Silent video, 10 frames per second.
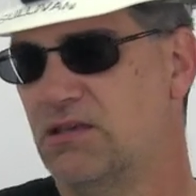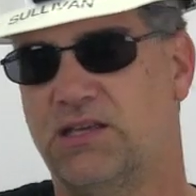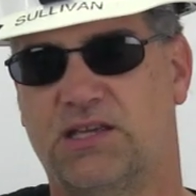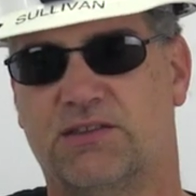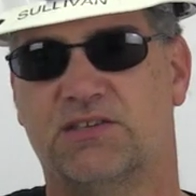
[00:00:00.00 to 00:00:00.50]

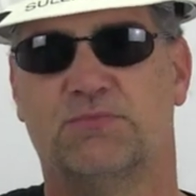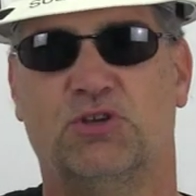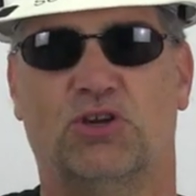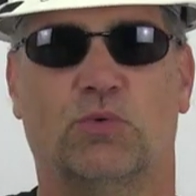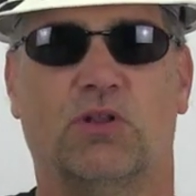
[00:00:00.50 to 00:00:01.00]
and this
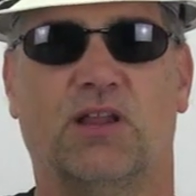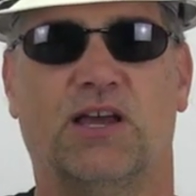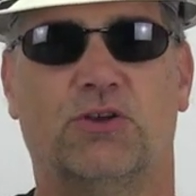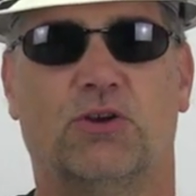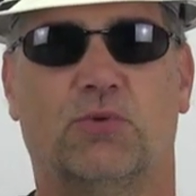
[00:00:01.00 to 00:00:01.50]
meter will
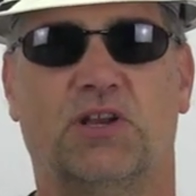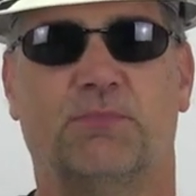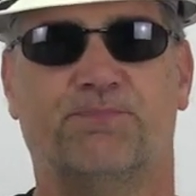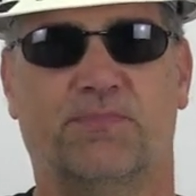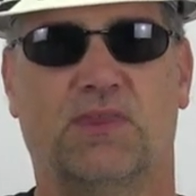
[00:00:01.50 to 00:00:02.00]
allow you to read
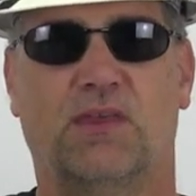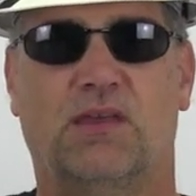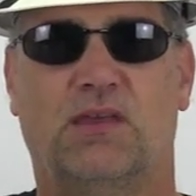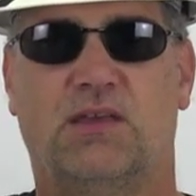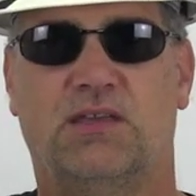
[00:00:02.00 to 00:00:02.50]
them
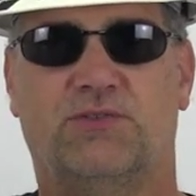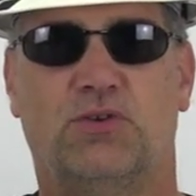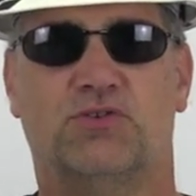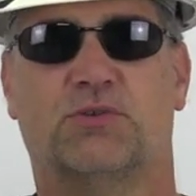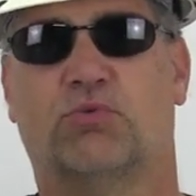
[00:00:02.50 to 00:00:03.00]
if you
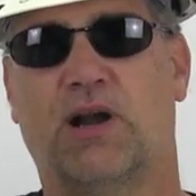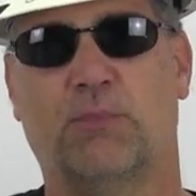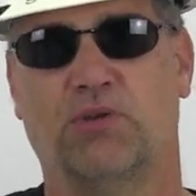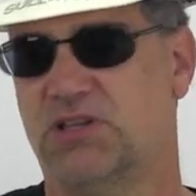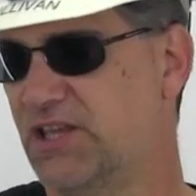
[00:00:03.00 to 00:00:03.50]
use it
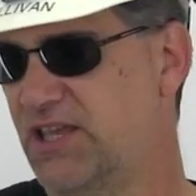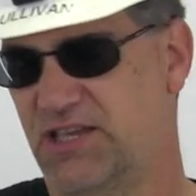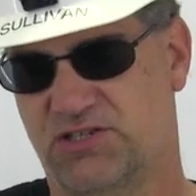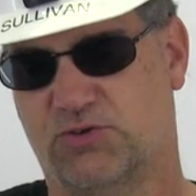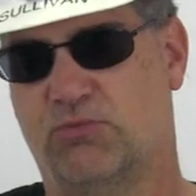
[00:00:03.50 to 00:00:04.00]
properly.
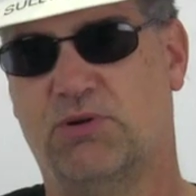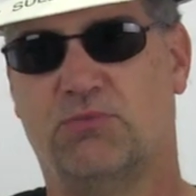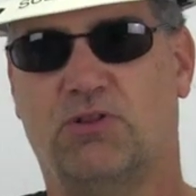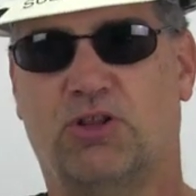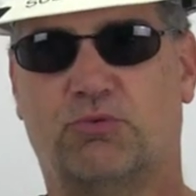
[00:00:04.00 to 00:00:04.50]
Again, just
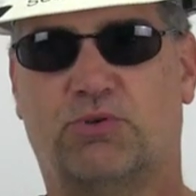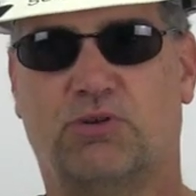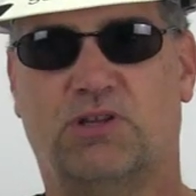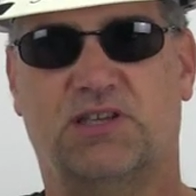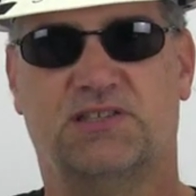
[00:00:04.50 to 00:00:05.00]
remember the load
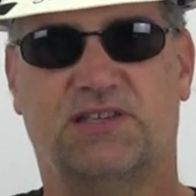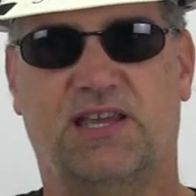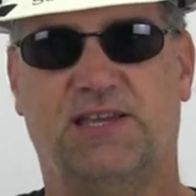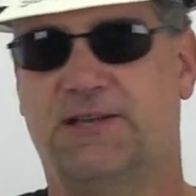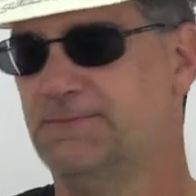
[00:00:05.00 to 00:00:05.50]
pro leads
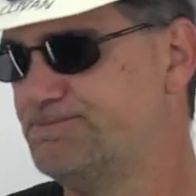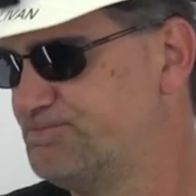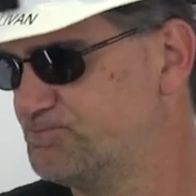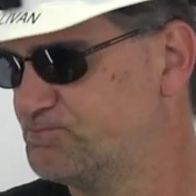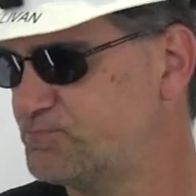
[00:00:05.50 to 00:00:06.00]
stay in,
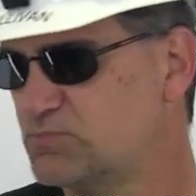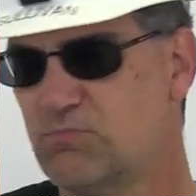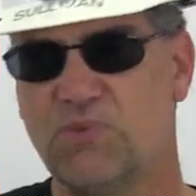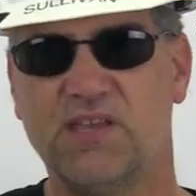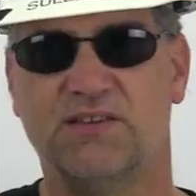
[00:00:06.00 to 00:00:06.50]

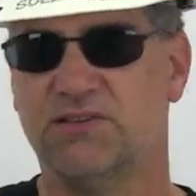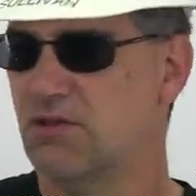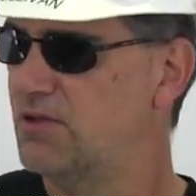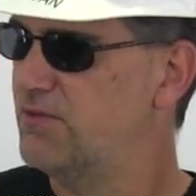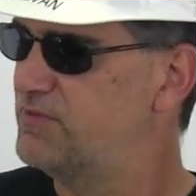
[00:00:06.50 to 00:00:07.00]

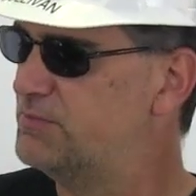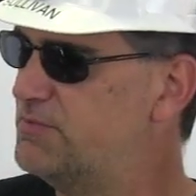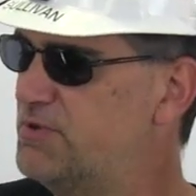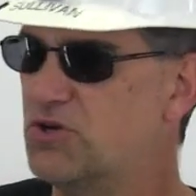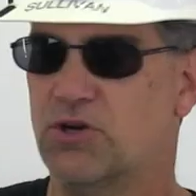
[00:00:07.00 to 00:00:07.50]
flip the
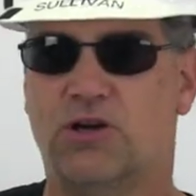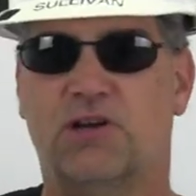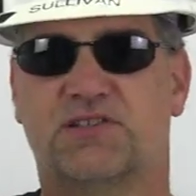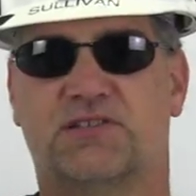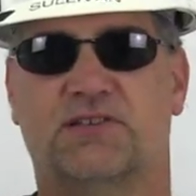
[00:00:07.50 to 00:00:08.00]
meter to
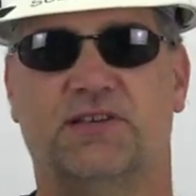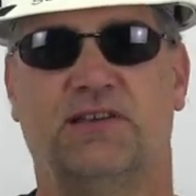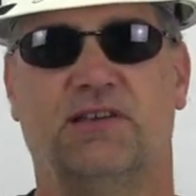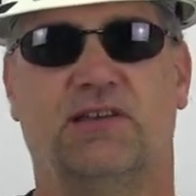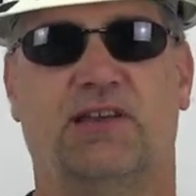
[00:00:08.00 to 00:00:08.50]
hertz,
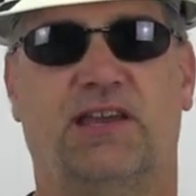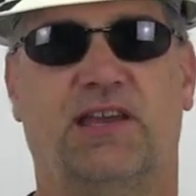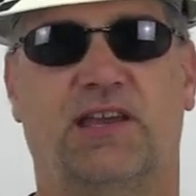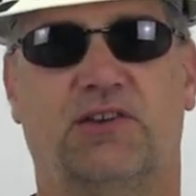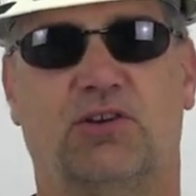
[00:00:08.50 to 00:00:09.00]

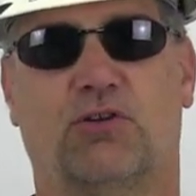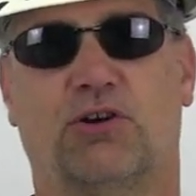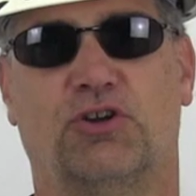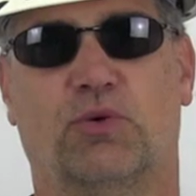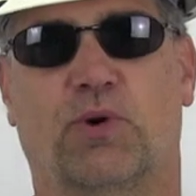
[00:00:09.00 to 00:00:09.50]
and you're
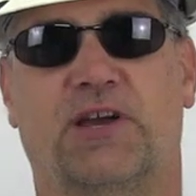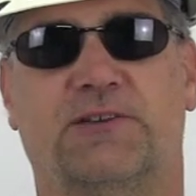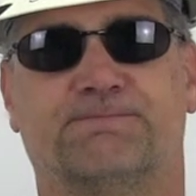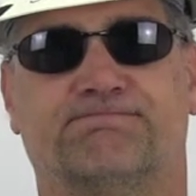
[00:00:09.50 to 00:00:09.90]
on your way.